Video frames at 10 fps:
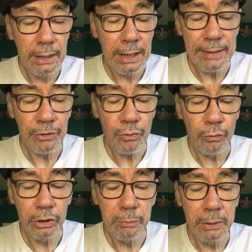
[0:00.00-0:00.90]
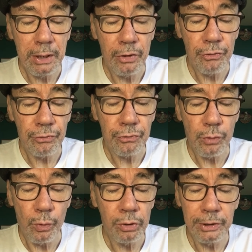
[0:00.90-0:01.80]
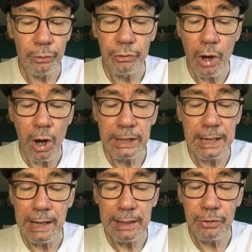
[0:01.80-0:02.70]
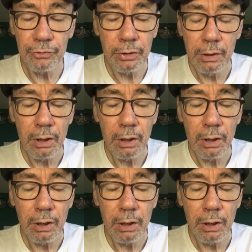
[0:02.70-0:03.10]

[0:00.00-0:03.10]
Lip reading: And that's only because, to her little doggy eyes,